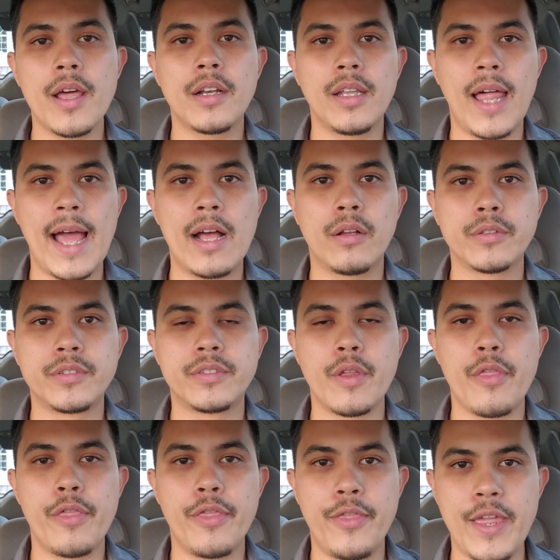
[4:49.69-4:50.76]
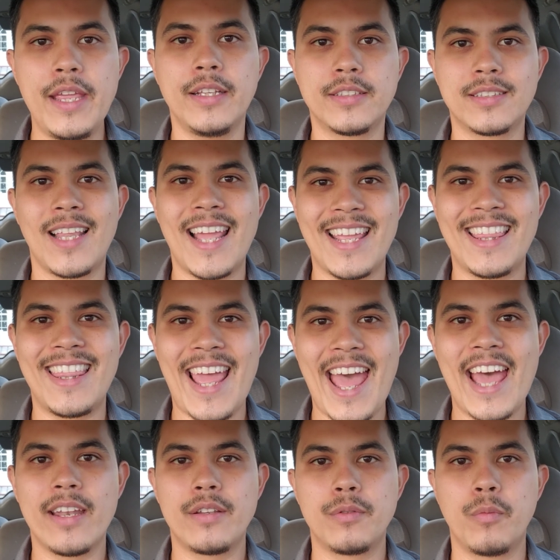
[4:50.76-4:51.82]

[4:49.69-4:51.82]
allows things like that,